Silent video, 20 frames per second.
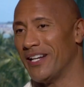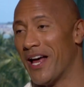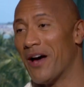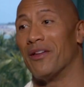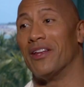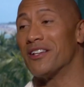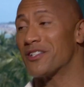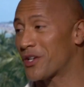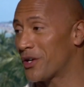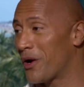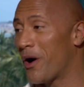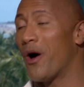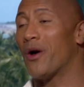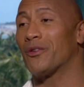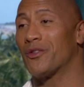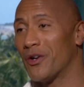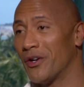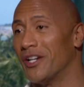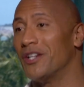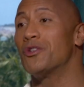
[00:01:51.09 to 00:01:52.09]
Now, this could
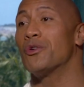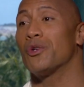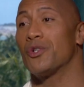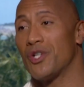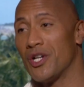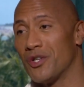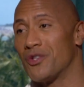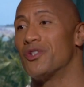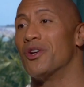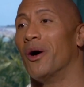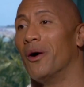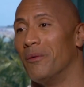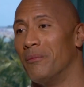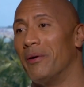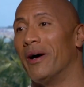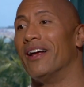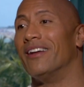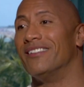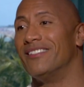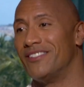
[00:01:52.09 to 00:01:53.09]
all turn into a shit show,
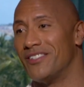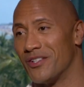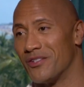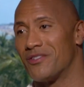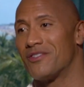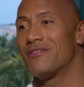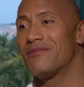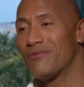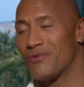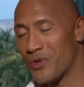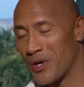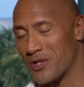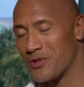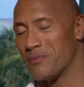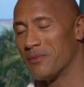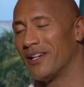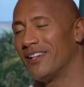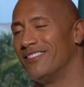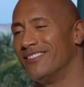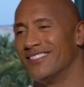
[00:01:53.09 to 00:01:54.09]
but just
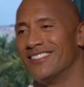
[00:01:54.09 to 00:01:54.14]
trust me.